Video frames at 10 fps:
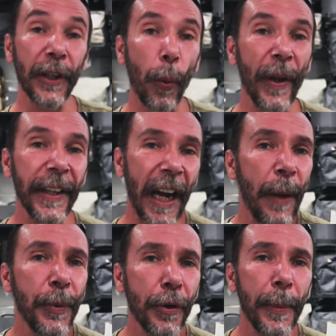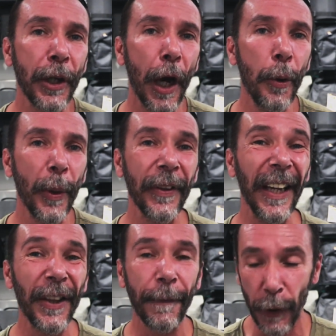and the one that I'll probably go with
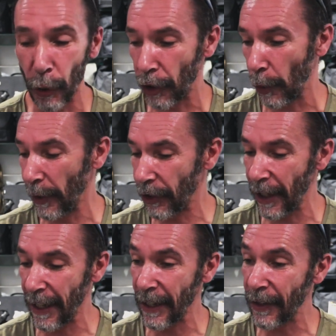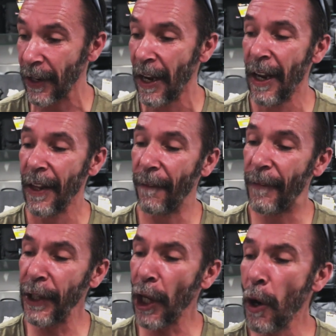in the future, which is the
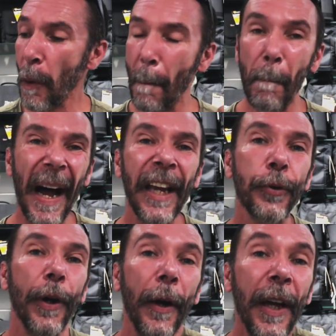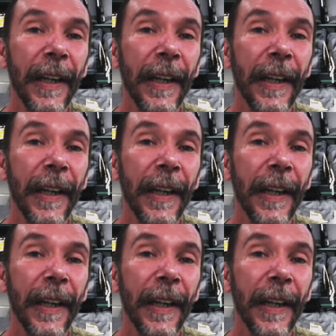Video Micro.